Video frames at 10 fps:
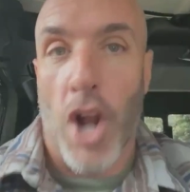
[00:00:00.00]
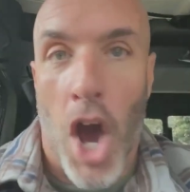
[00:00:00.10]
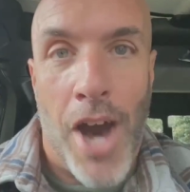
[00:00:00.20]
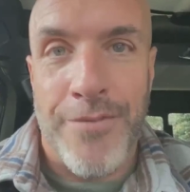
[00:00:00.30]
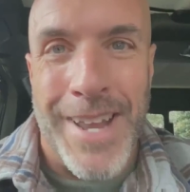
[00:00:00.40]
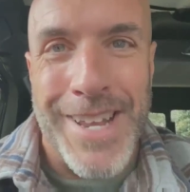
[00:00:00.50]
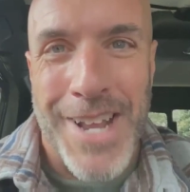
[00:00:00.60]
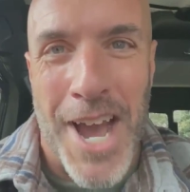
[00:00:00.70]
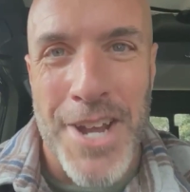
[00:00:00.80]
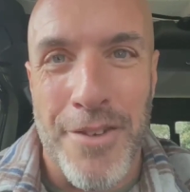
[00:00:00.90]
off any
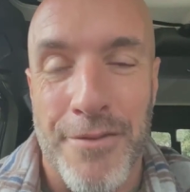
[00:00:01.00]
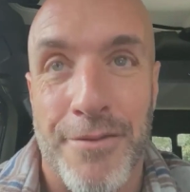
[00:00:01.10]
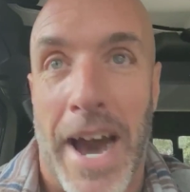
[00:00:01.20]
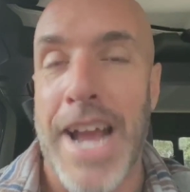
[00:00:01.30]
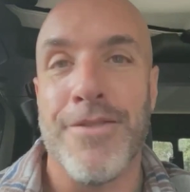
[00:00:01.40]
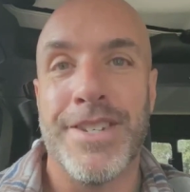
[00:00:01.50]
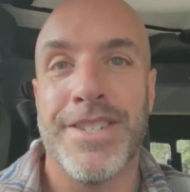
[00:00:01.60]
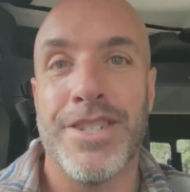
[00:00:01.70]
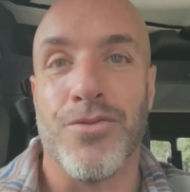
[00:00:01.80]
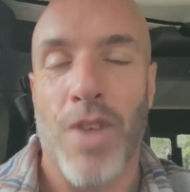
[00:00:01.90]
kind of
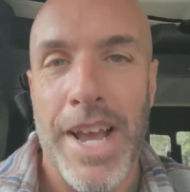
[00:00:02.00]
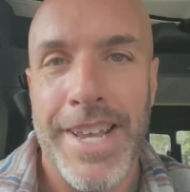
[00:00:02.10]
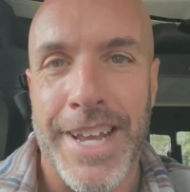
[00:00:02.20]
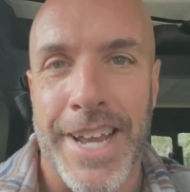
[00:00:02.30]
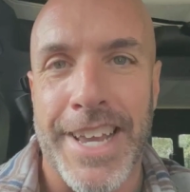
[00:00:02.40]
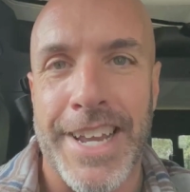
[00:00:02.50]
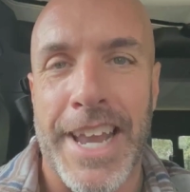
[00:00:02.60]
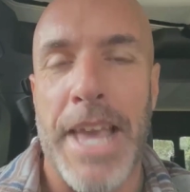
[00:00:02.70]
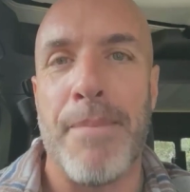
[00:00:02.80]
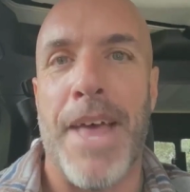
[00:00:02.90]
viruses, right? Can I get an
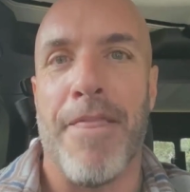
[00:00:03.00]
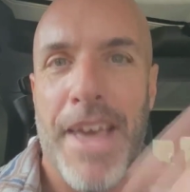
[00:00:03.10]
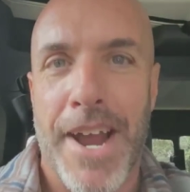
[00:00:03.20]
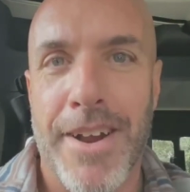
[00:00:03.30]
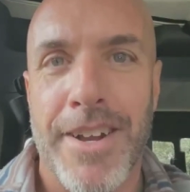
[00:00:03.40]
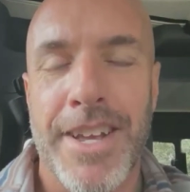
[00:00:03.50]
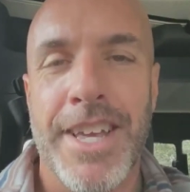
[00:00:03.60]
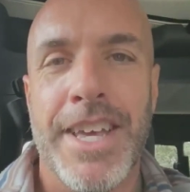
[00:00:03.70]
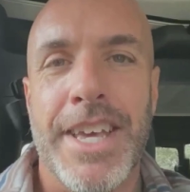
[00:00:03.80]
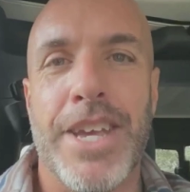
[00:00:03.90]
amen there?
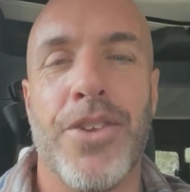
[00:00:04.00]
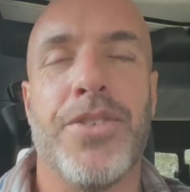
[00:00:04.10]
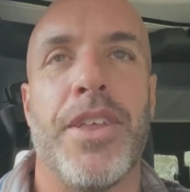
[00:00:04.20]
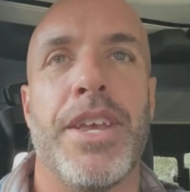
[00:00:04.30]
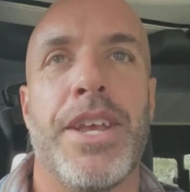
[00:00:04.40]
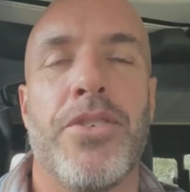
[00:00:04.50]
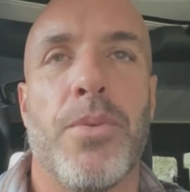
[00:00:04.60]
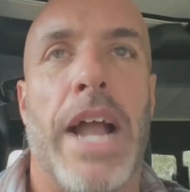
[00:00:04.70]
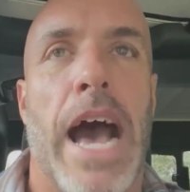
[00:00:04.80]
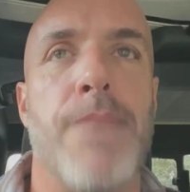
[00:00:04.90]
Here's the here's
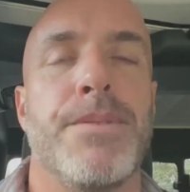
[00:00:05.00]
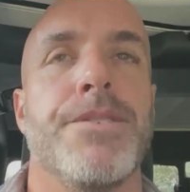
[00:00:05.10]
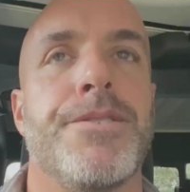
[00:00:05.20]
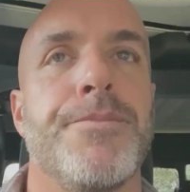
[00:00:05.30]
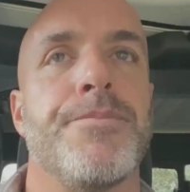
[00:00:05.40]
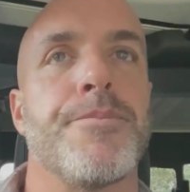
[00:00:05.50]
what happens.